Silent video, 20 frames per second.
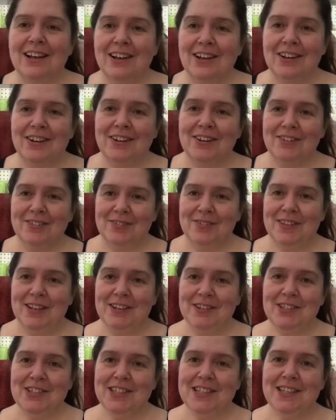Oh,
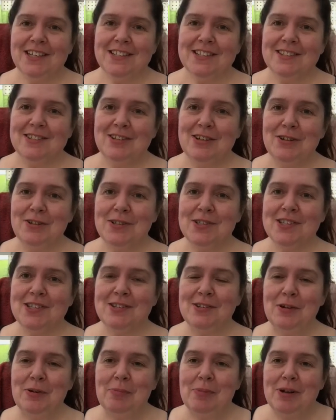there she is. There's
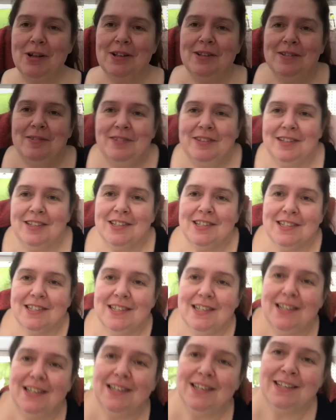Snowball.
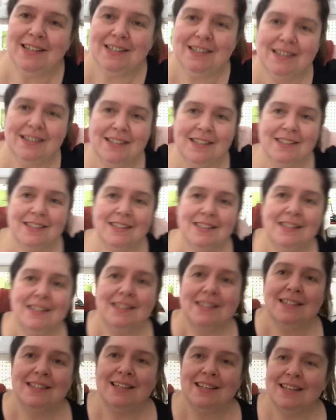She
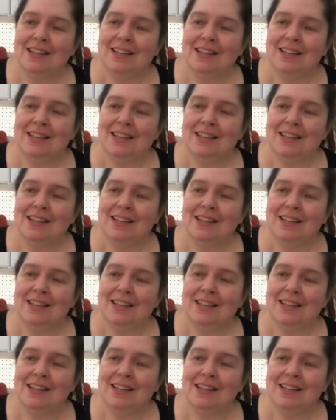is.